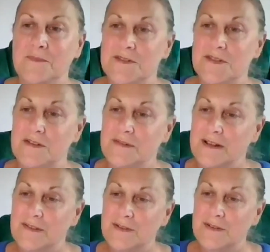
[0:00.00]
So
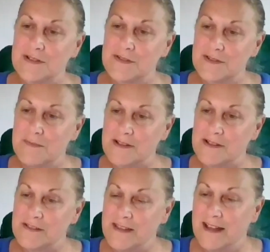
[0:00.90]
I thought I'd just
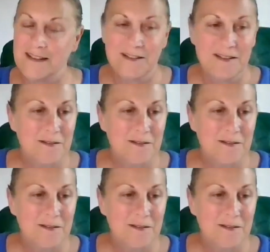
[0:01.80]
mention that.